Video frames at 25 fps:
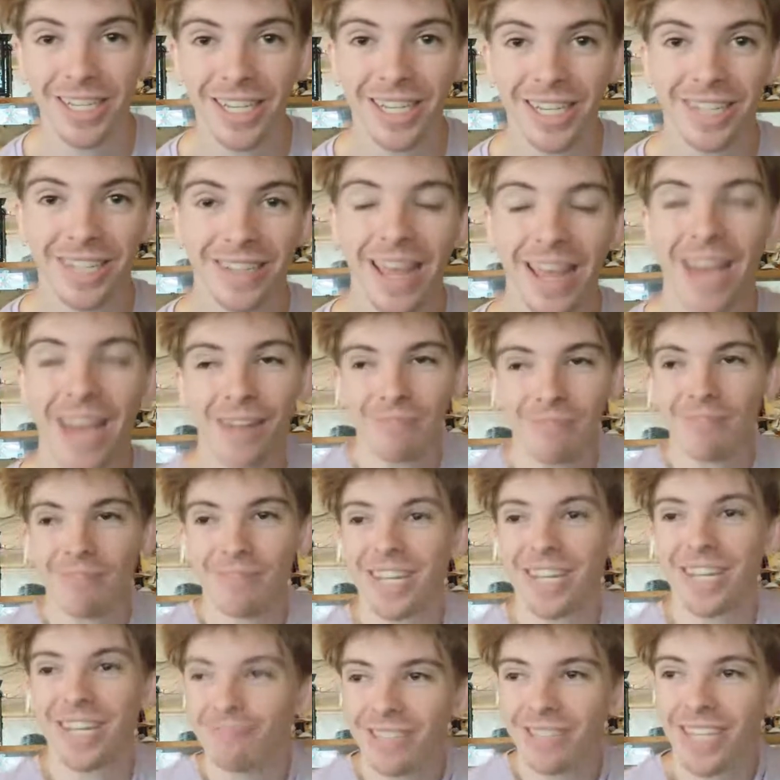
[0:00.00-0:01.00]
You know, that
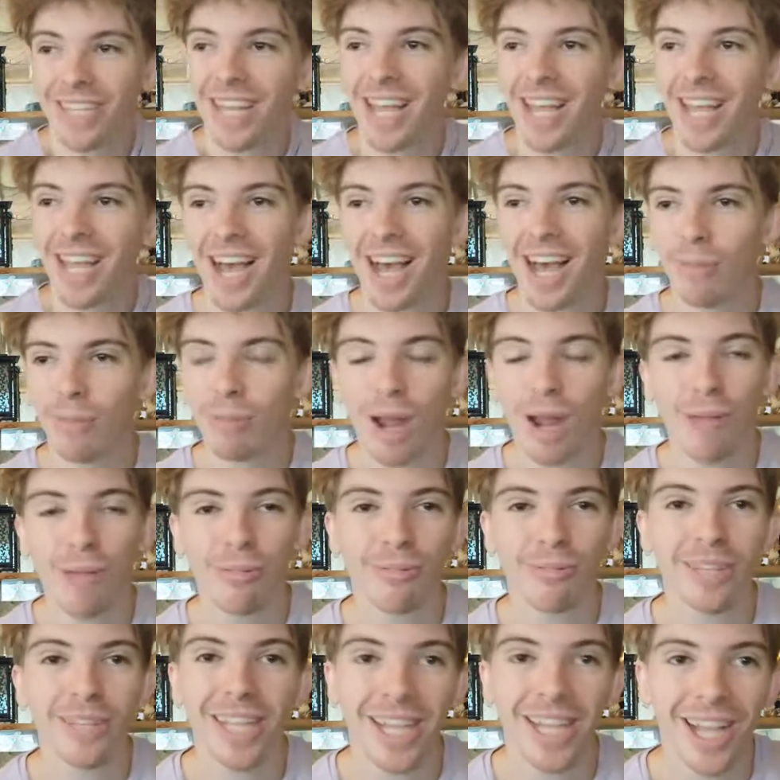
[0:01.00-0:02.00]
becomes uh,
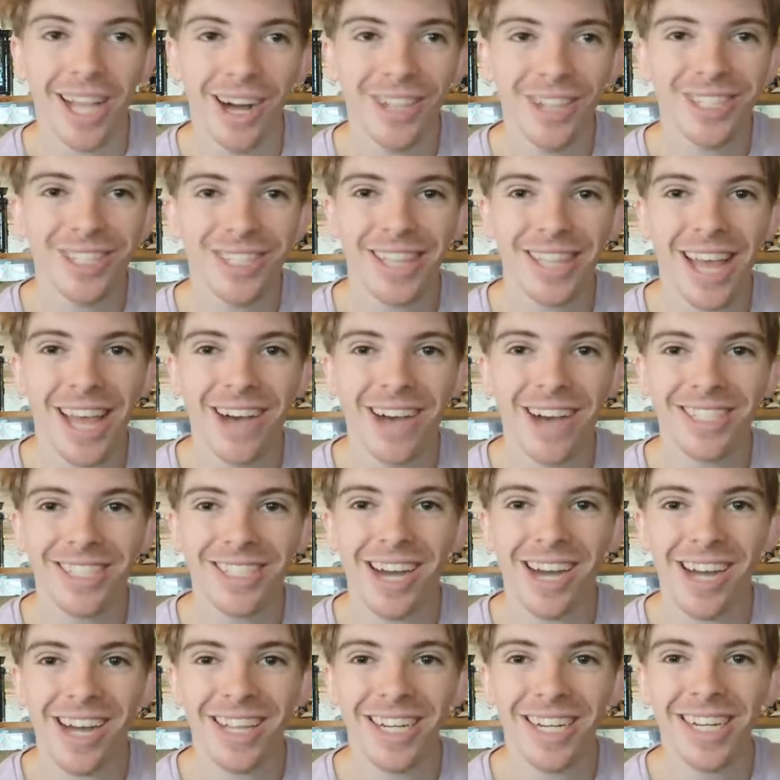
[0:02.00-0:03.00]
probably like a hundred thousand
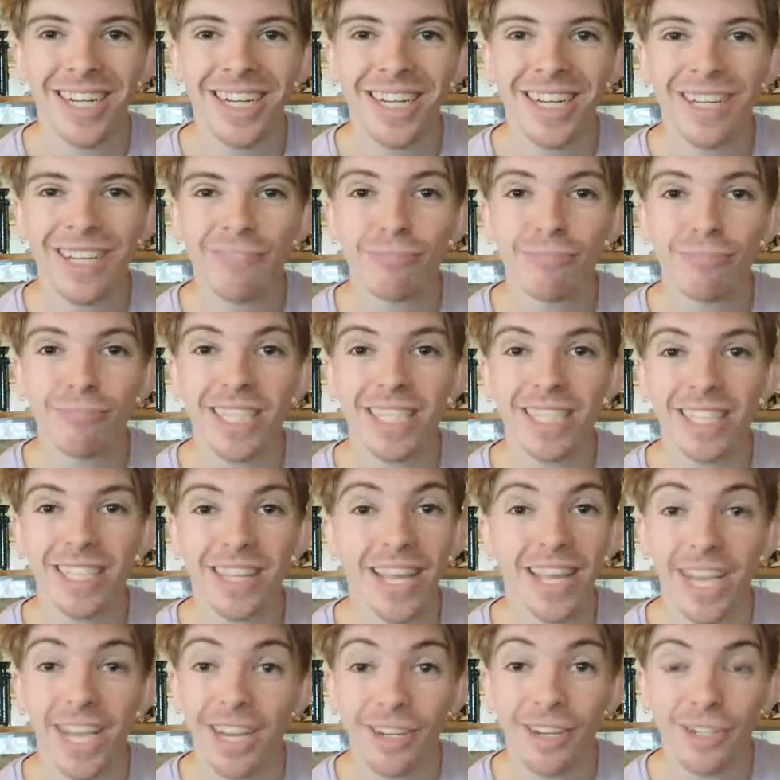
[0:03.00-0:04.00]
dollar piece of
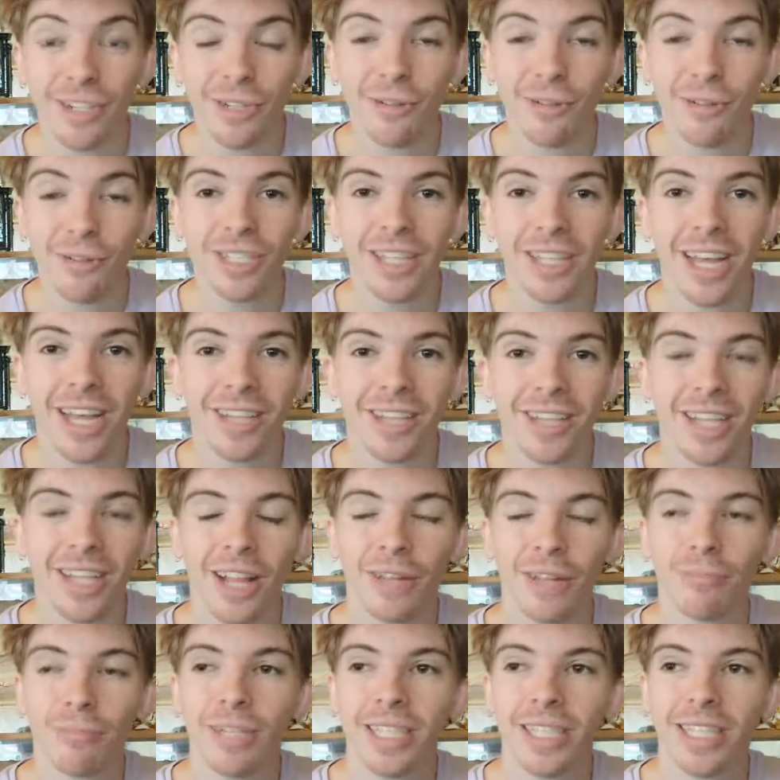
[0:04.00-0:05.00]
land, two hundred thousand
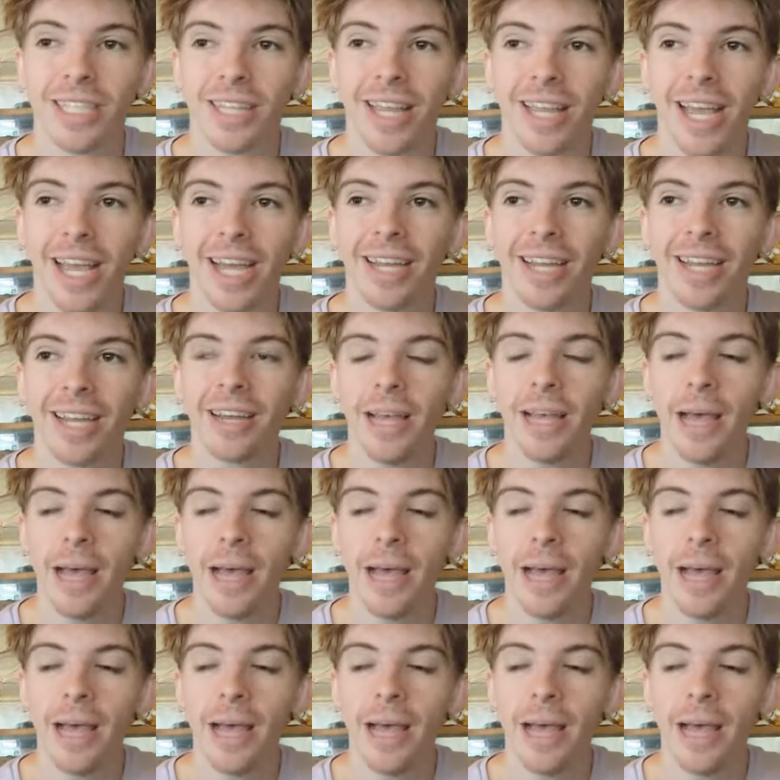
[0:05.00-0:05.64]
dollar piece of land,